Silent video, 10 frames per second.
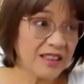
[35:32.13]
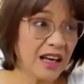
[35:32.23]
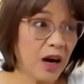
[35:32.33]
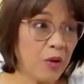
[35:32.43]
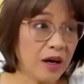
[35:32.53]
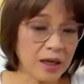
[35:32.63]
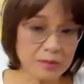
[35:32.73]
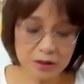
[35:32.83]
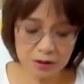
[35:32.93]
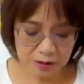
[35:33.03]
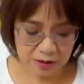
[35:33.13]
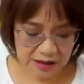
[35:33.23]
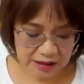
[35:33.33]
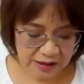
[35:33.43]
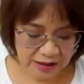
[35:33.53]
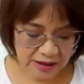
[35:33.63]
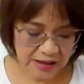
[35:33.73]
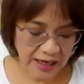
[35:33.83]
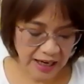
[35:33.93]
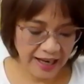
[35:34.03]
now we're coming to
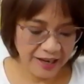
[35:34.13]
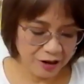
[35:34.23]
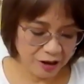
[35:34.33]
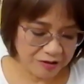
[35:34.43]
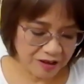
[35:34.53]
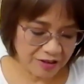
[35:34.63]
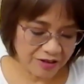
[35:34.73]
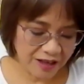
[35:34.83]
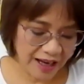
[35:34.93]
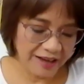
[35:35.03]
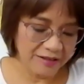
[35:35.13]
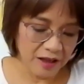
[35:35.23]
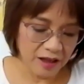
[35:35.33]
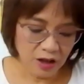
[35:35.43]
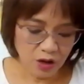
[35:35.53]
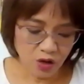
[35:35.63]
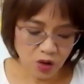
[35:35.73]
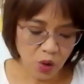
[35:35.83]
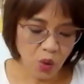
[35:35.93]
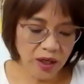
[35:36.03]
the end of this, and
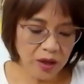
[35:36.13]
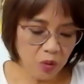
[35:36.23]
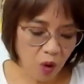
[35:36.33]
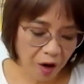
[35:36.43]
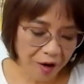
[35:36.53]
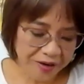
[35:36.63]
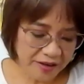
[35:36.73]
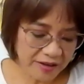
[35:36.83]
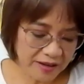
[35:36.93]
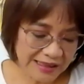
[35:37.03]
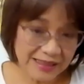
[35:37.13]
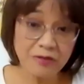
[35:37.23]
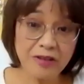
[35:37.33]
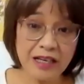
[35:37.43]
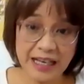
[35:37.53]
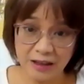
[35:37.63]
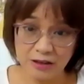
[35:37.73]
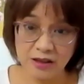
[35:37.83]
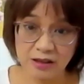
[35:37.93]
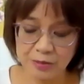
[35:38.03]
do we want something
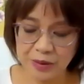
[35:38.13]
else?